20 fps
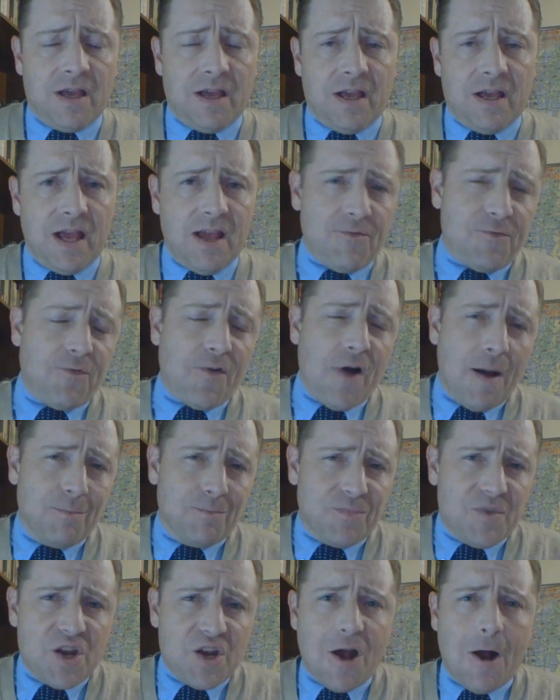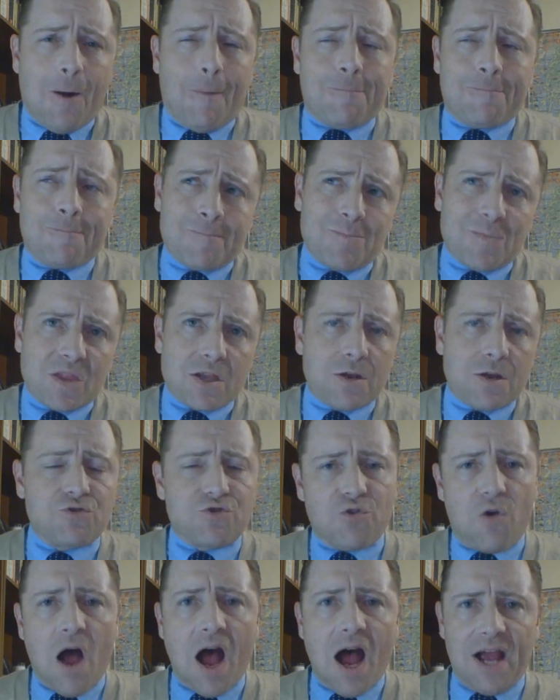if I'm, you know,
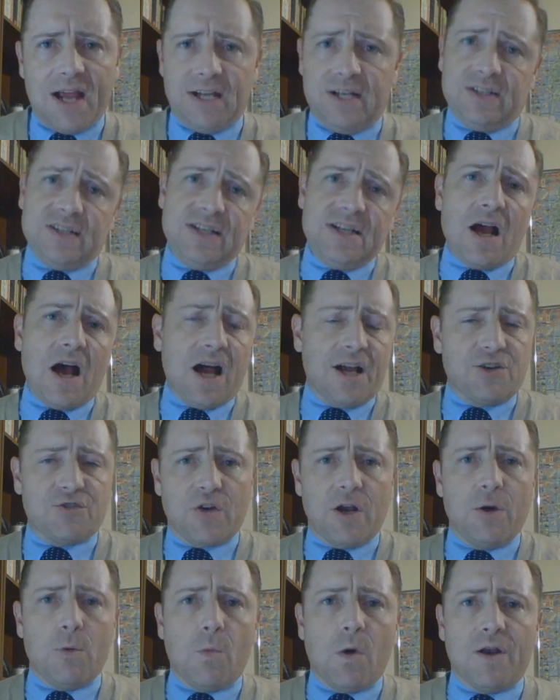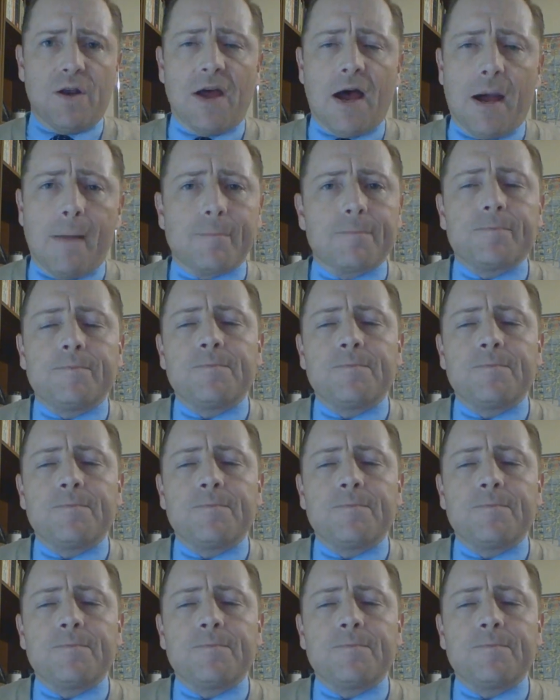dry, dehydrated, whatnot,